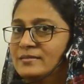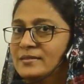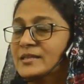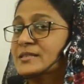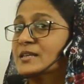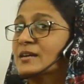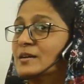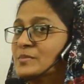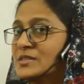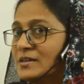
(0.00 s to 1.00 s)
the
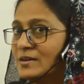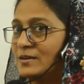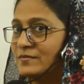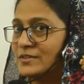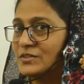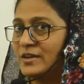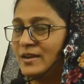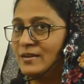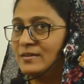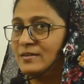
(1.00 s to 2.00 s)
circumcircle of the
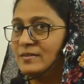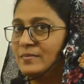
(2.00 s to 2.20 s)
triangle.